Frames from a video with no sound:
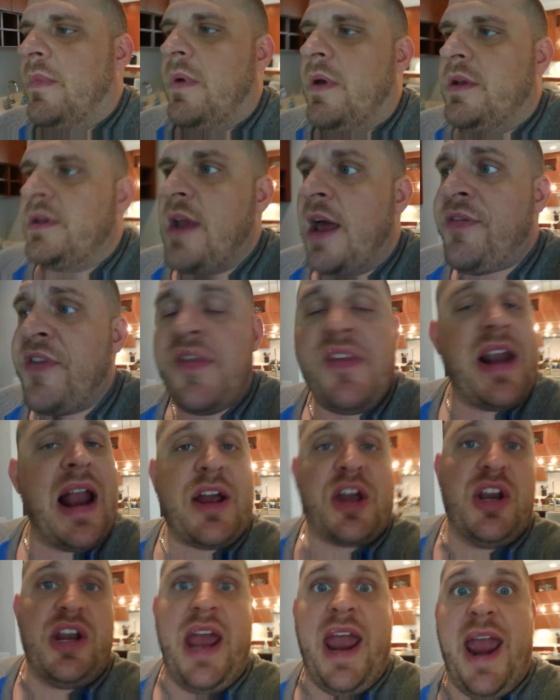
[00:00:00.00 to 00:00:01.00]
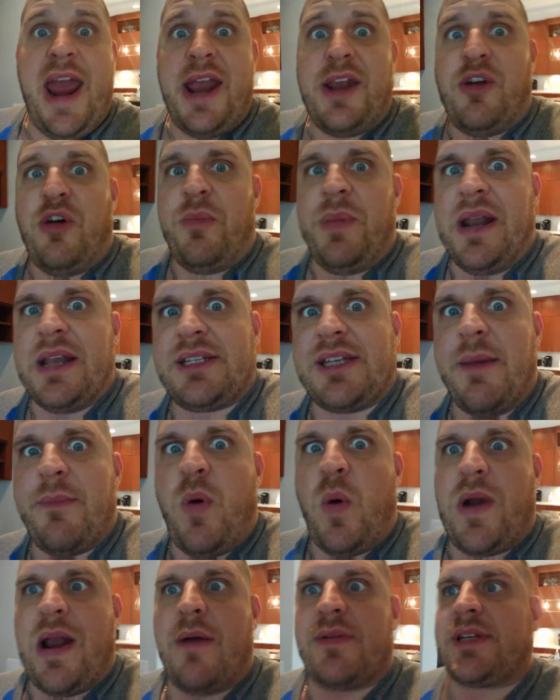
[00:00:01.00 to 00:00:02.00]
Nothing that I couldn't handle, but at some
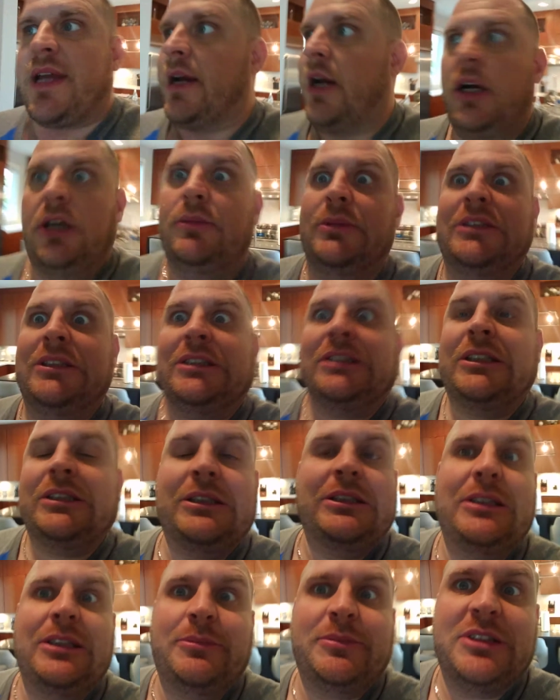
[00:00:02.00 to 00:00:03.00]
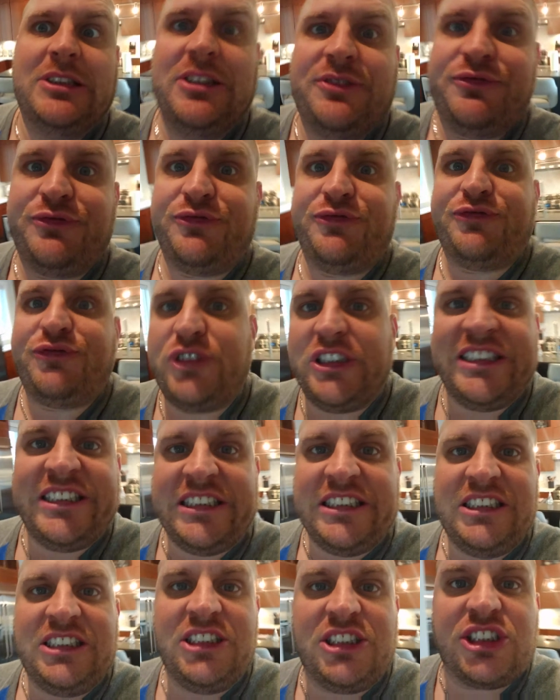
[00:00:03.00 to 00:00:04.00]
point I was like, oh my God, I'm going to
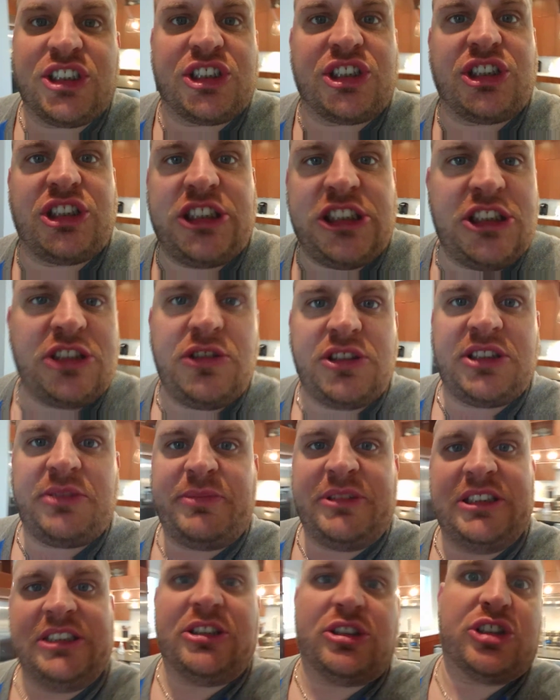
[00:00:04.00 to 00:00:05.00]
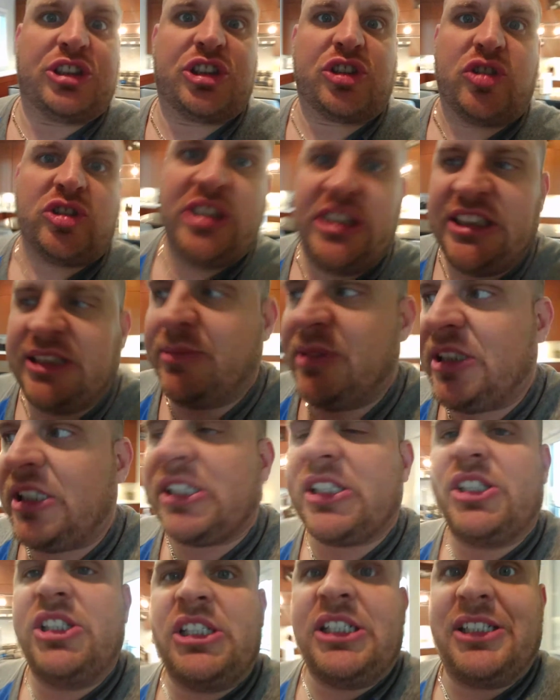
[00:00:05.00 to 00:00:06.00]
freaking kill somebody or scream. This
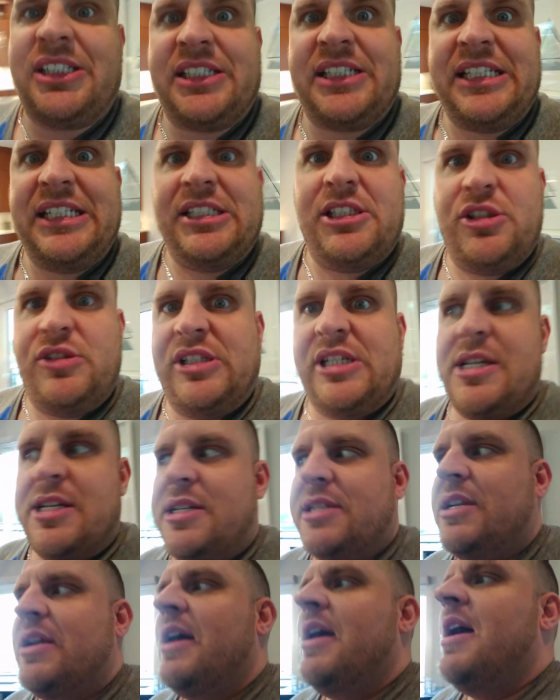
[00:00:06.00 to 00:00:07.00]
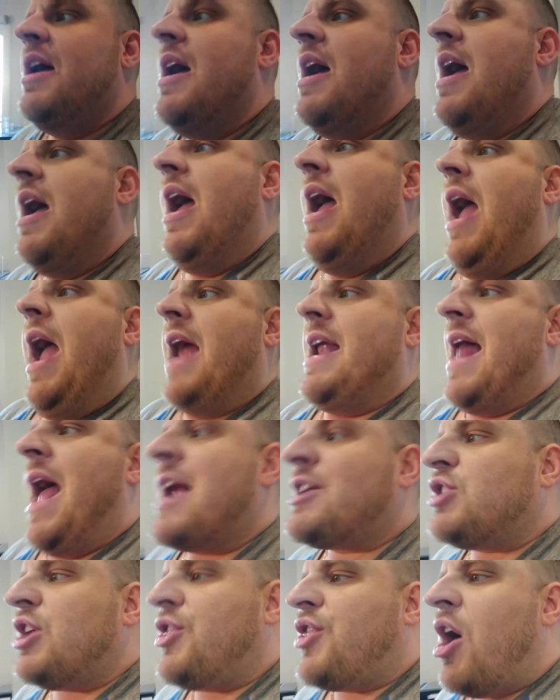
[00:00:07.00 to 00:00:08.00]
is nuts. I can't do this. And I
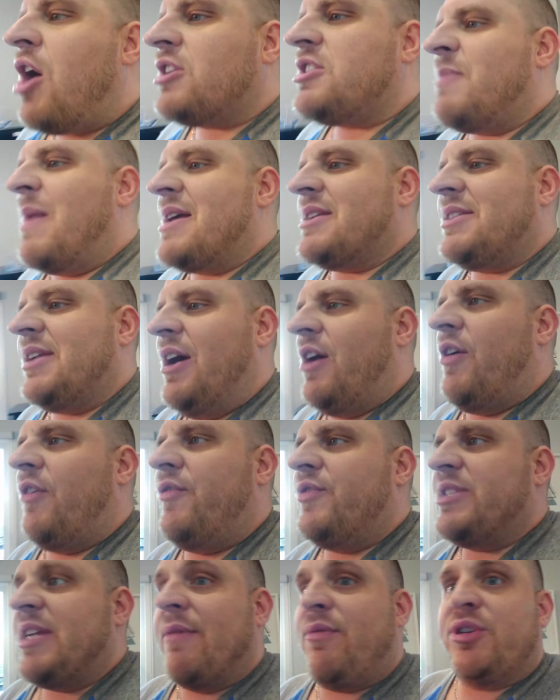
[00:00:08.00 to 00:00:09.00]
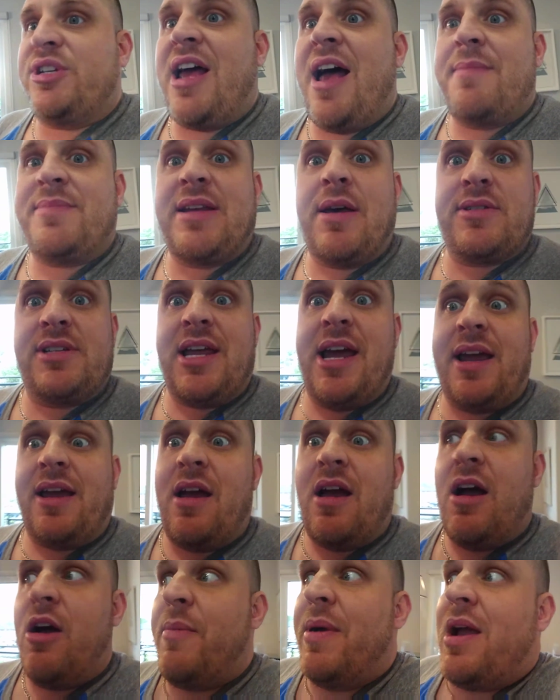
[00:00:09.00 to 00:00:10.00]
actually thought to myself several times, I was
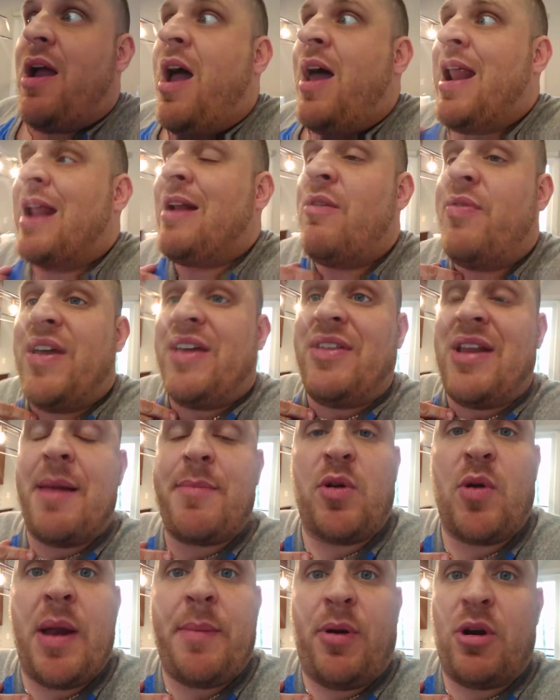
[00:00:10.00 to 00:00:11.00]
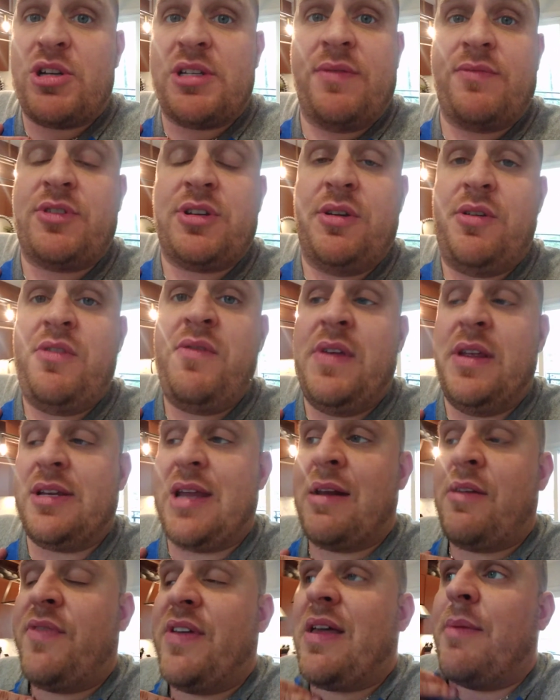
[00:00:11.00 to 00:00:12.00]
like, oh my God, I don't think that I'm the right person to do this.
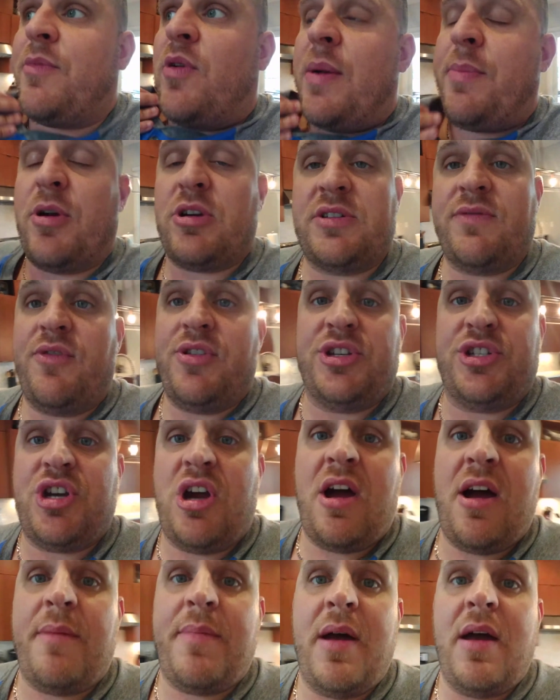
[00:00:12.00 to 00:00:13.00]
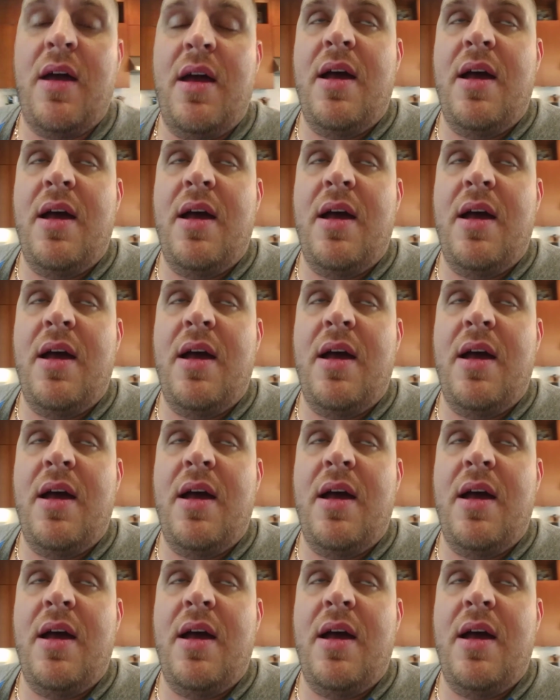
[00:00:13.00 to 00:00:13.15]
I don't think I'm the right person for this job.